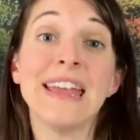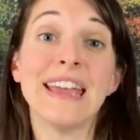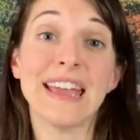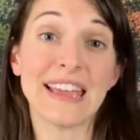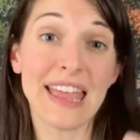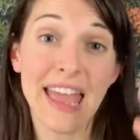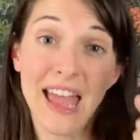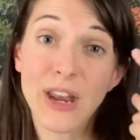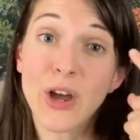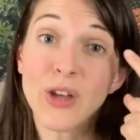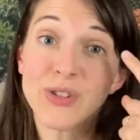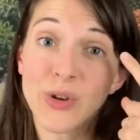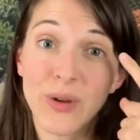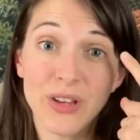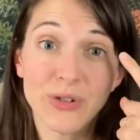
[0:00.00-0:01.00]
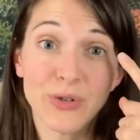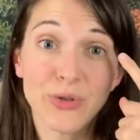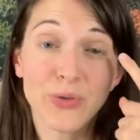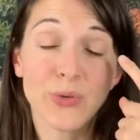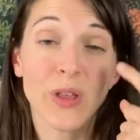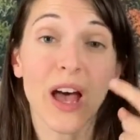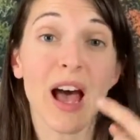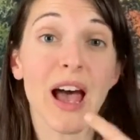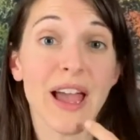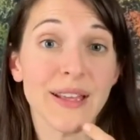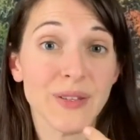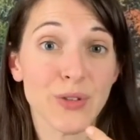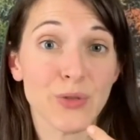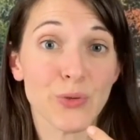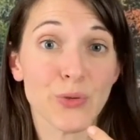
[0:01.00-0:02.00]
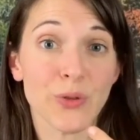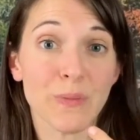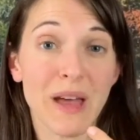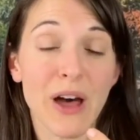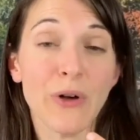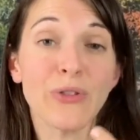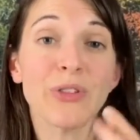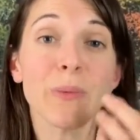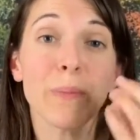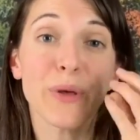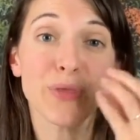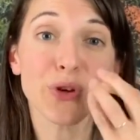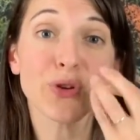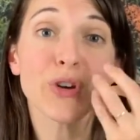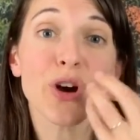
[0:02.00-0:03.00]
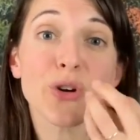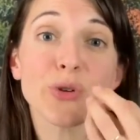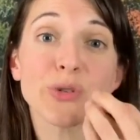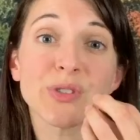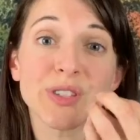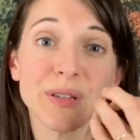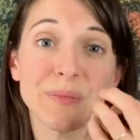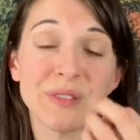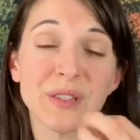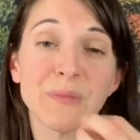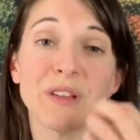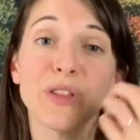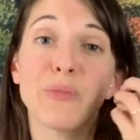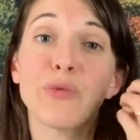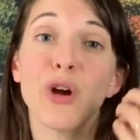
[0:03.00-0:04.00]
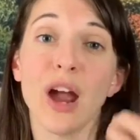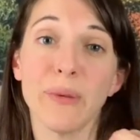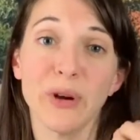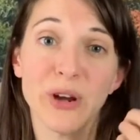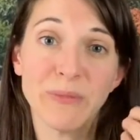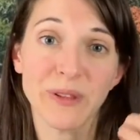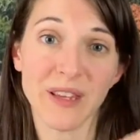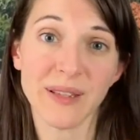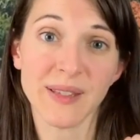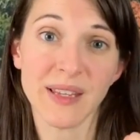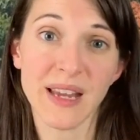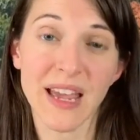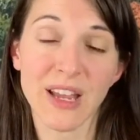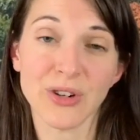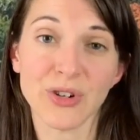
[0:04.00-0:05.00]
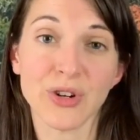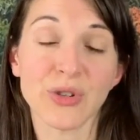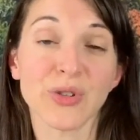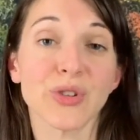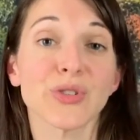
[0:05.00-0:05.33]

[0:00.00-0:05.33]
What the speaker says: It can also enter through the eyes and through the mouth, but the nose seems to be the primary place that it enters.